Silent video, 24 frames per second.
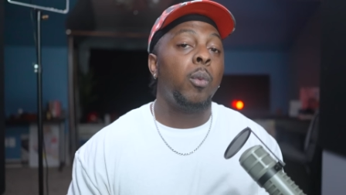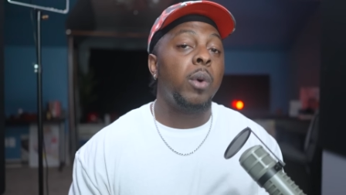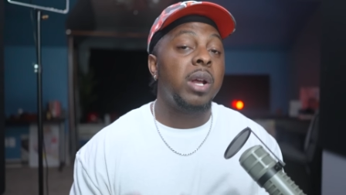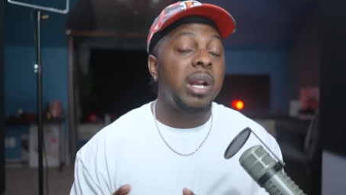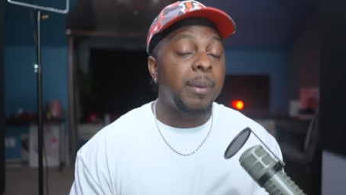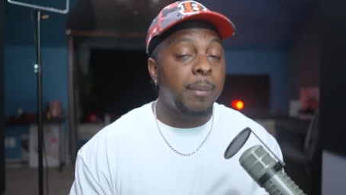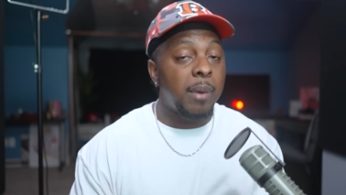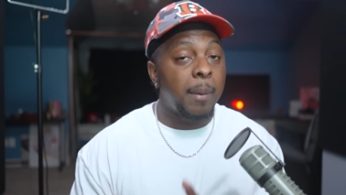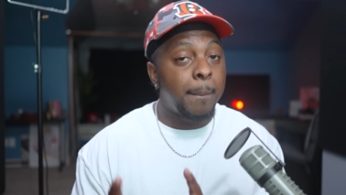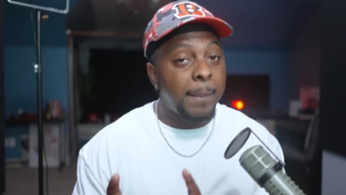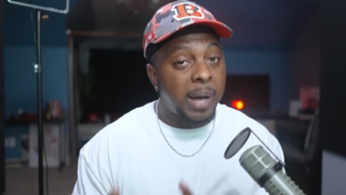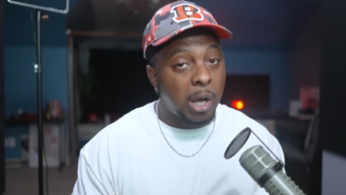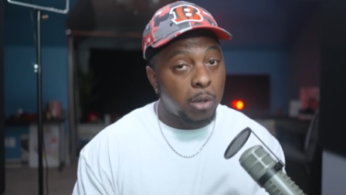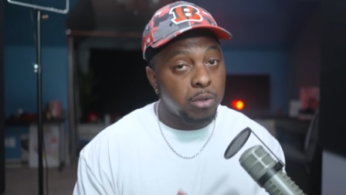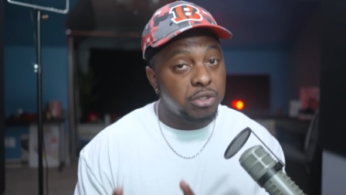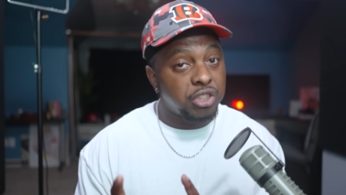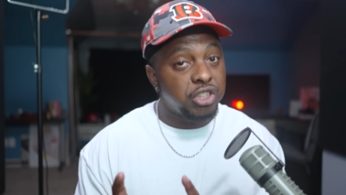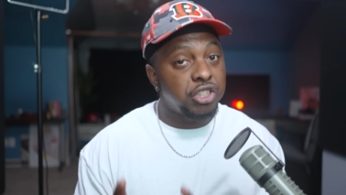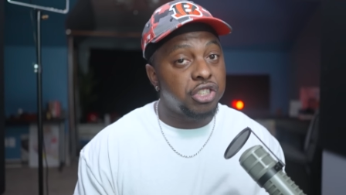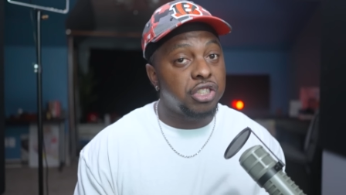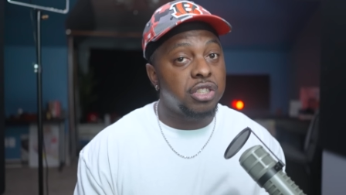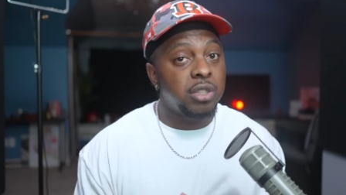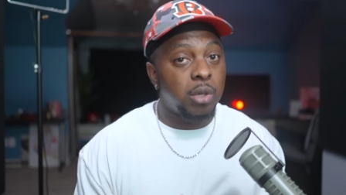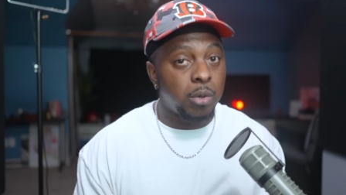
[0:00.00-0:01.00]
What I'm about
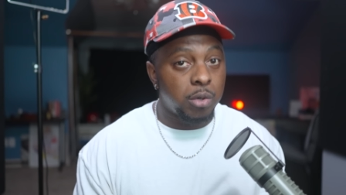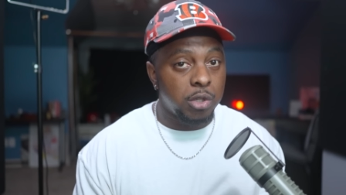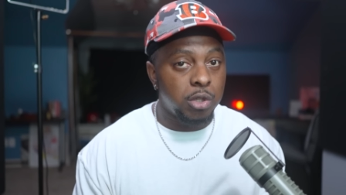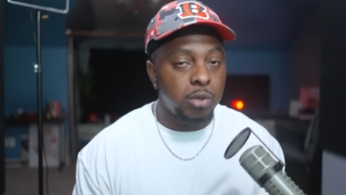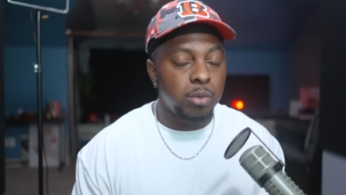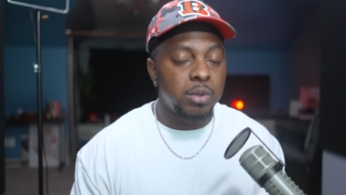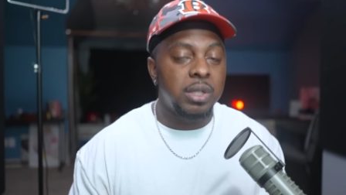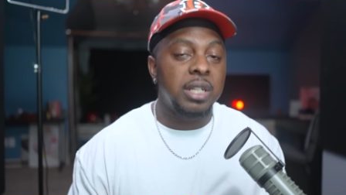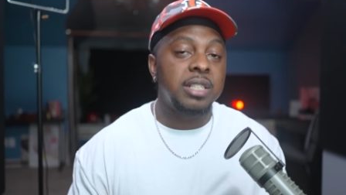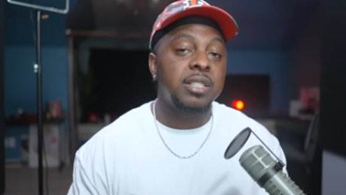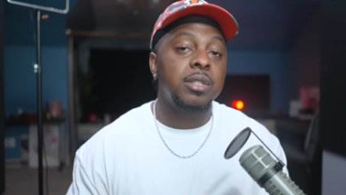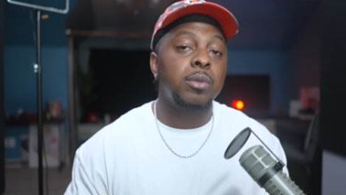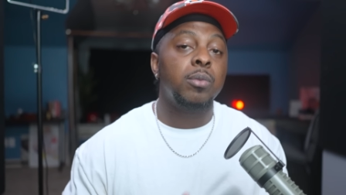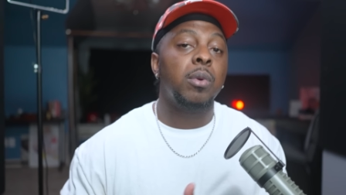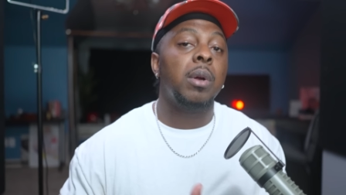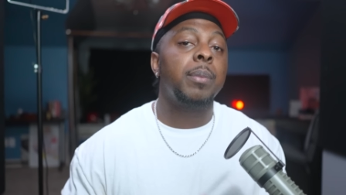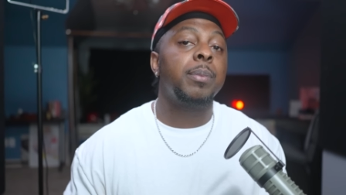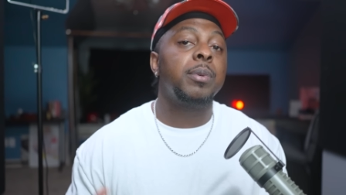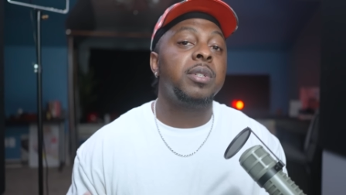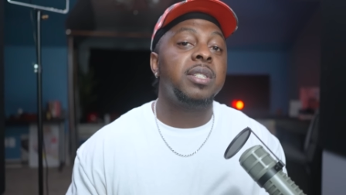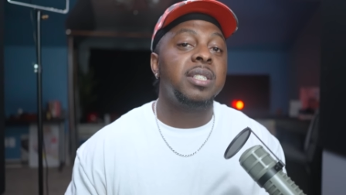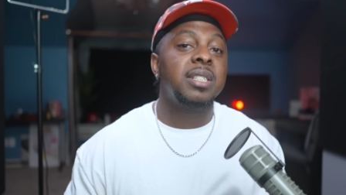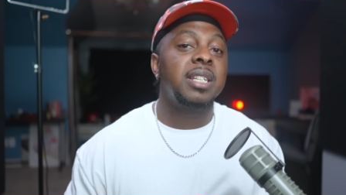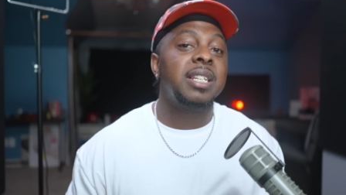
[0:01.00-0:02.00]
to show you doesn't
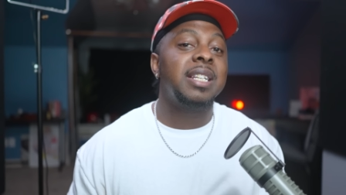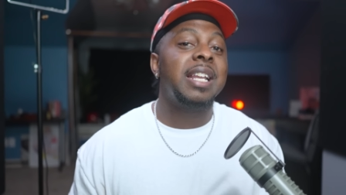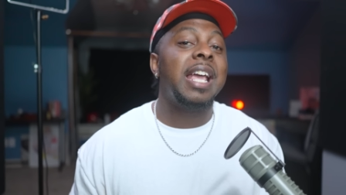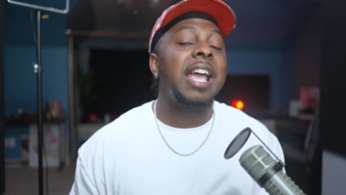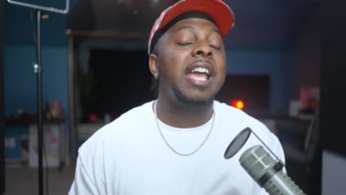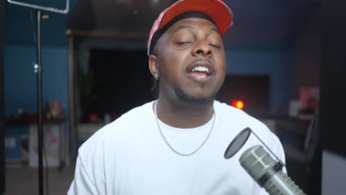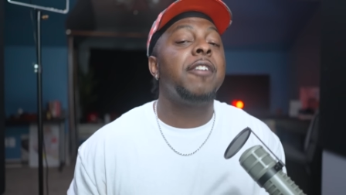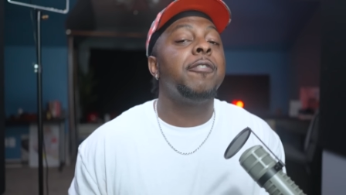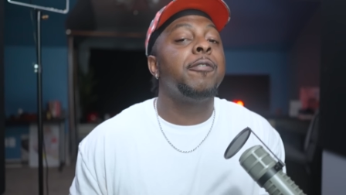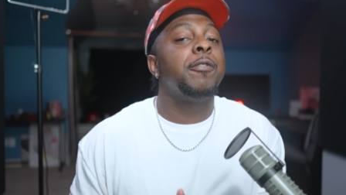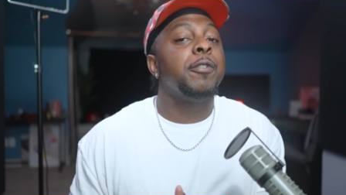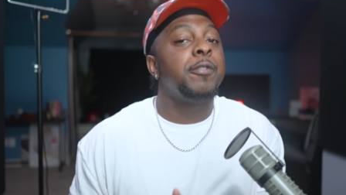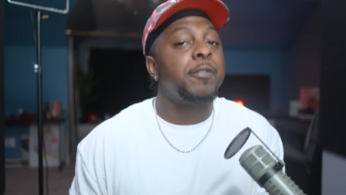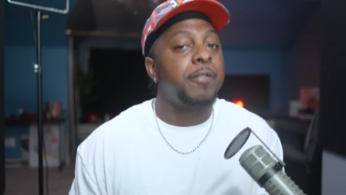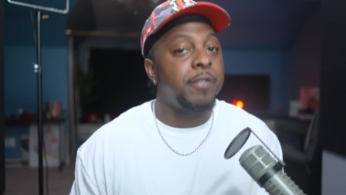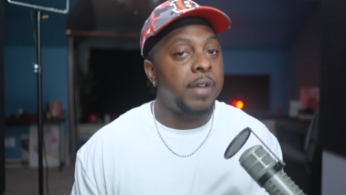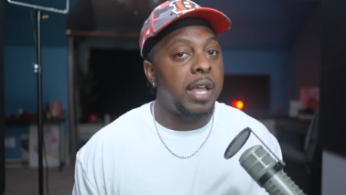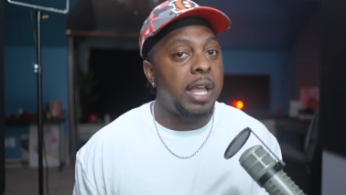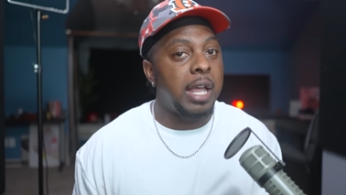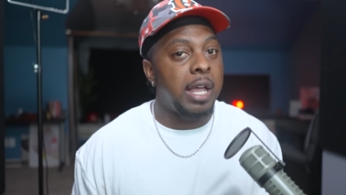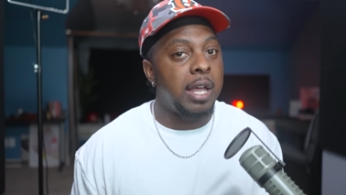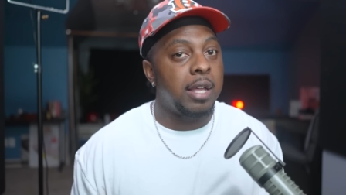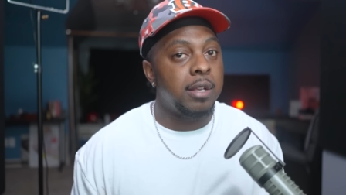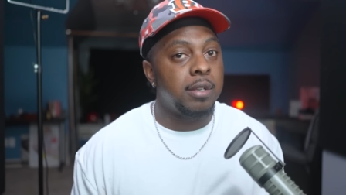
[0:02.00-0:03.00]
represent every
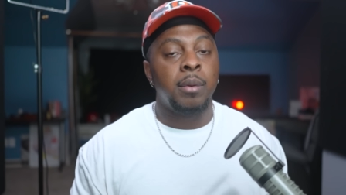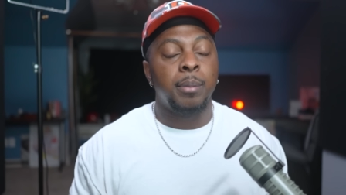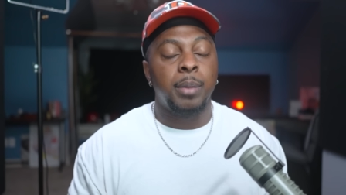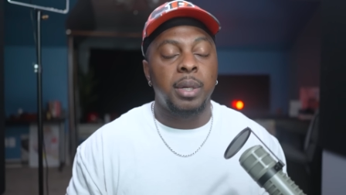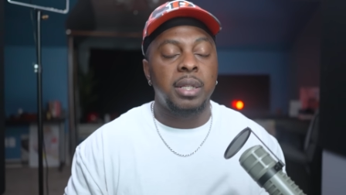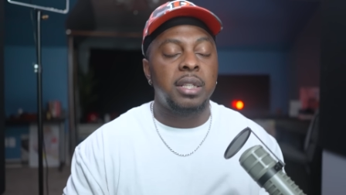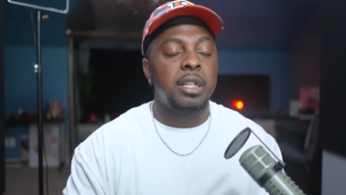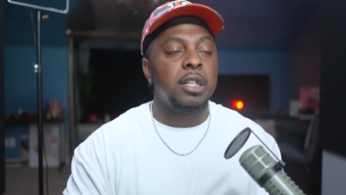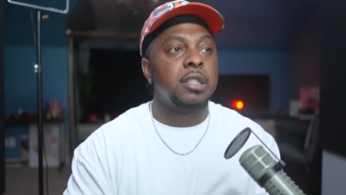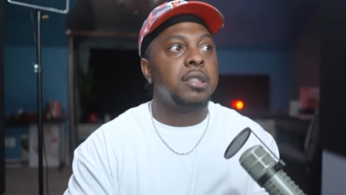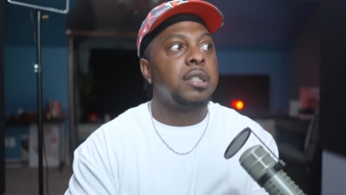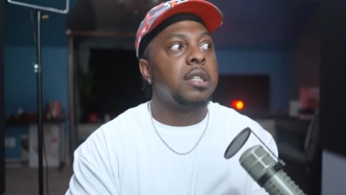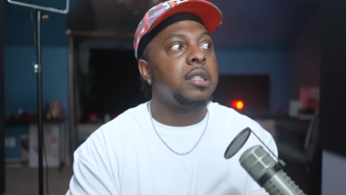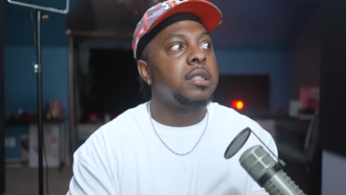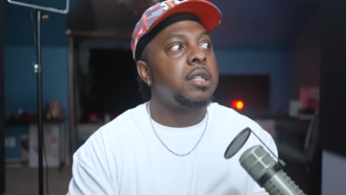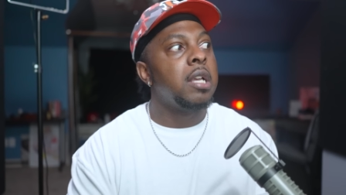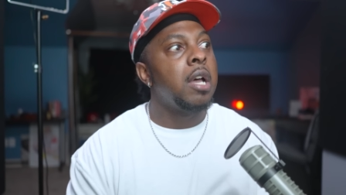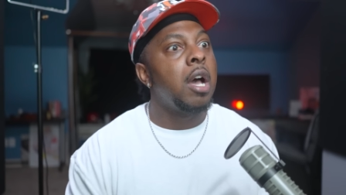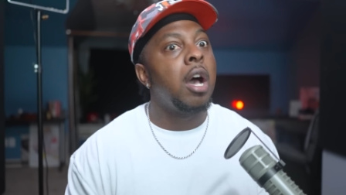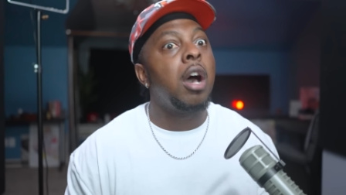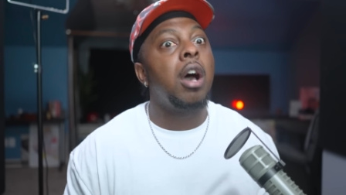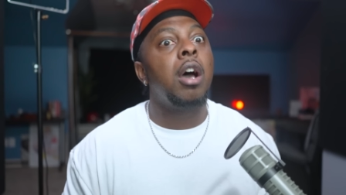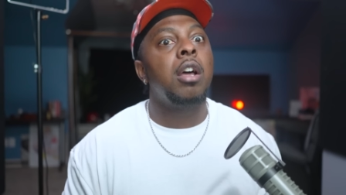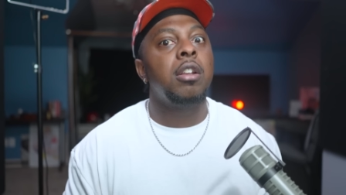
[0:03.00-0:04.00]
fan, but there's a
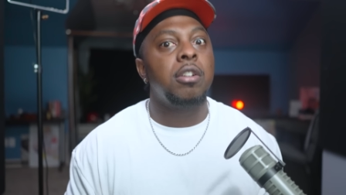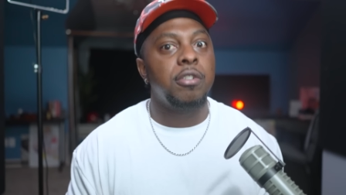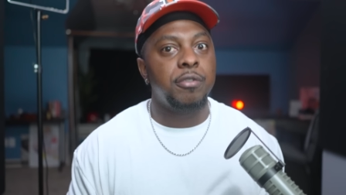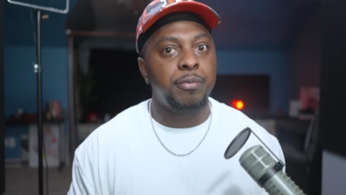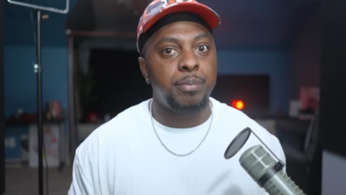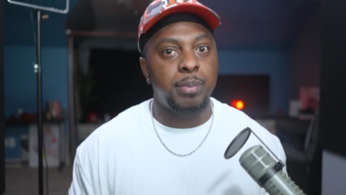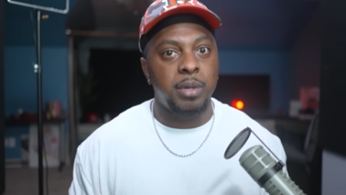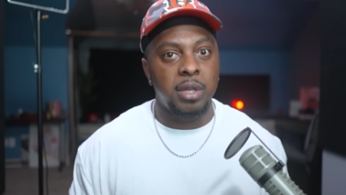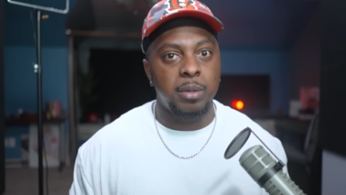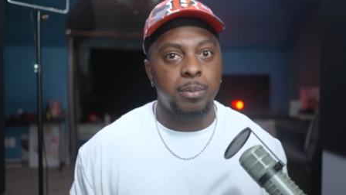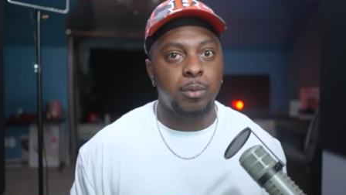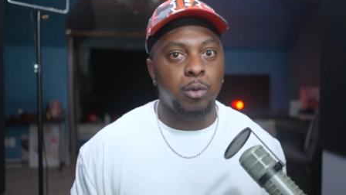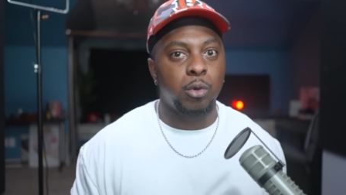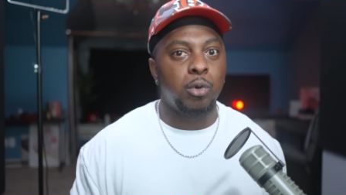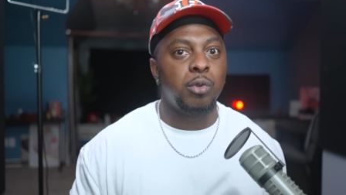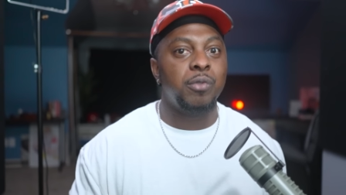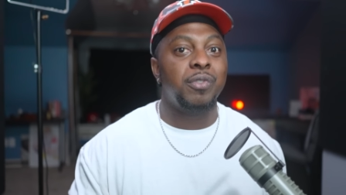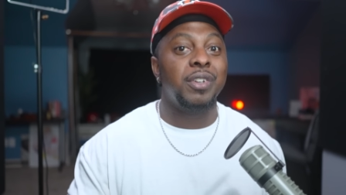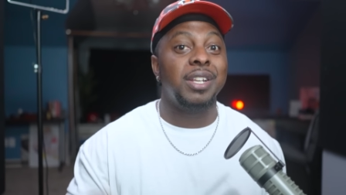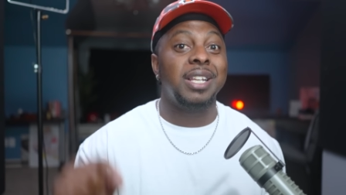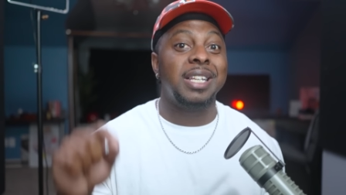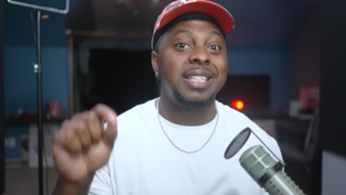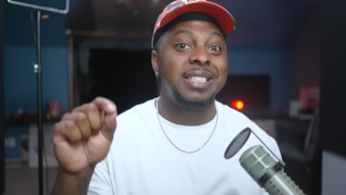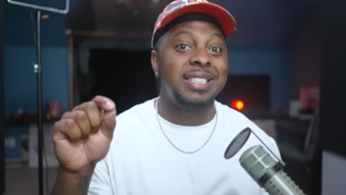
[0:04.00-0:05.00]
ton of people who
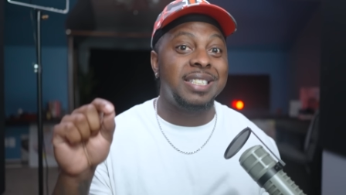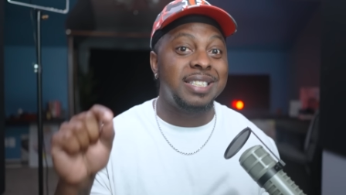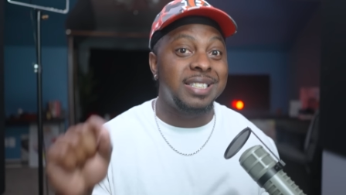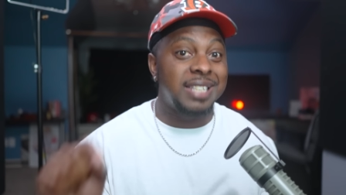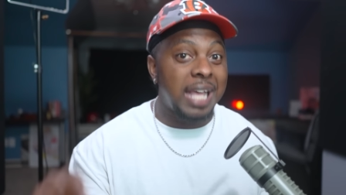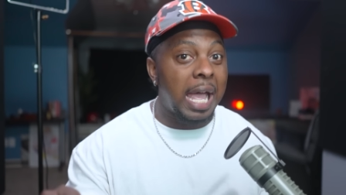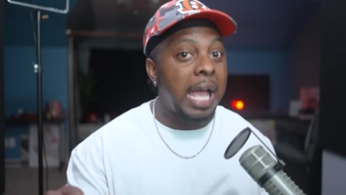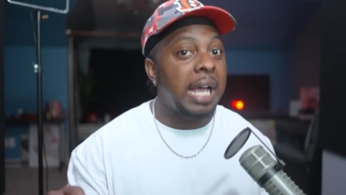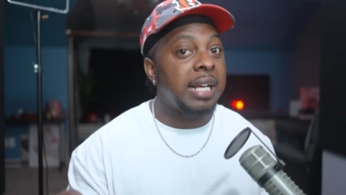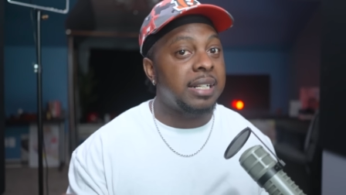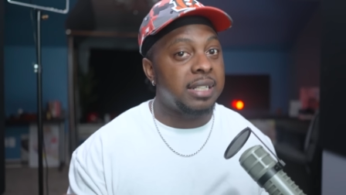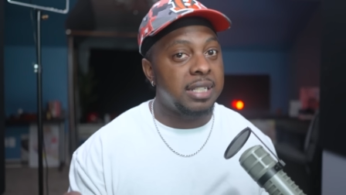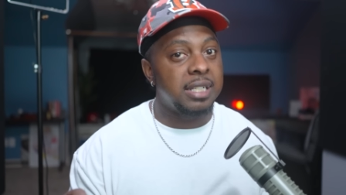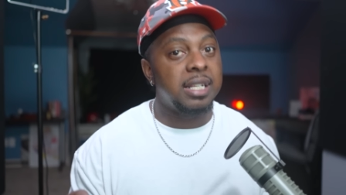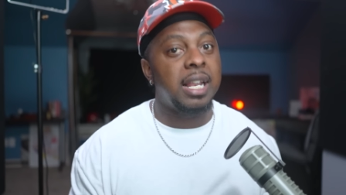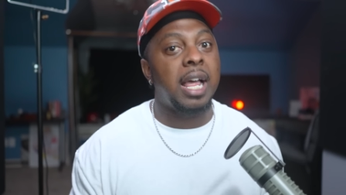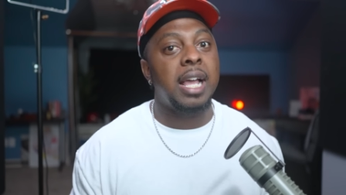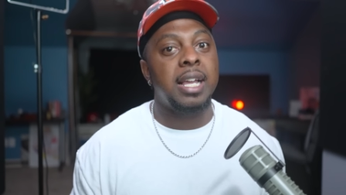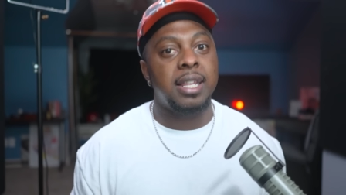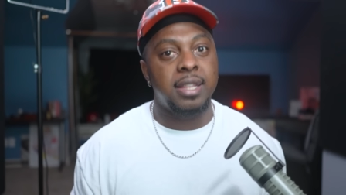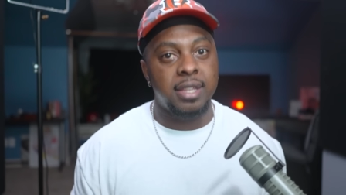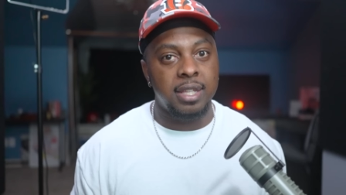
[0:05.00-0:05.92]
feel exactly like